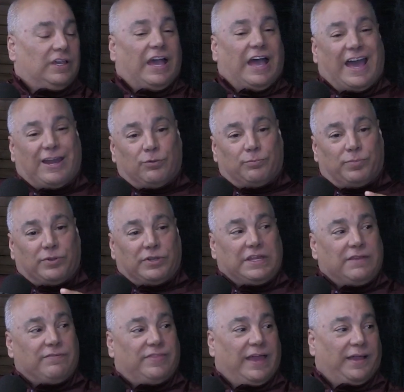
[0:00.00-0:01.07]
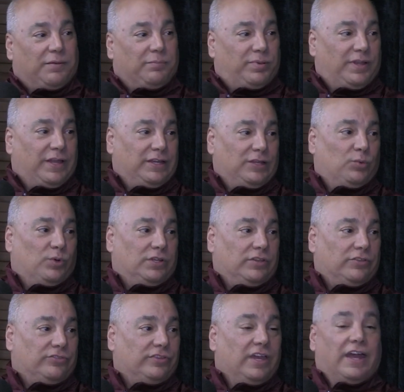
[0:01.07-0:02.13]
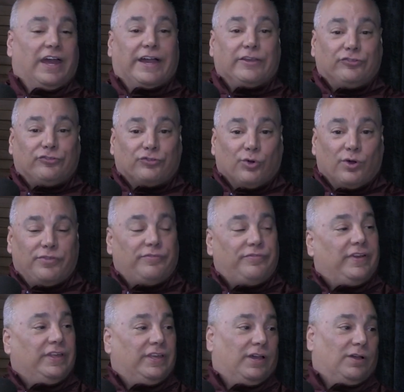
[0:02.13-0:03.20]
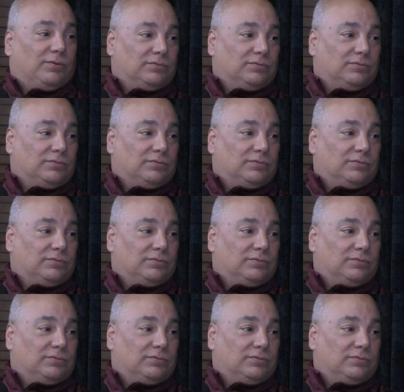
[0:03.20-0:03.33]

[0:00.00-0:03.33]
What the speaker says: I don't believe that complaining witness. I saw the video.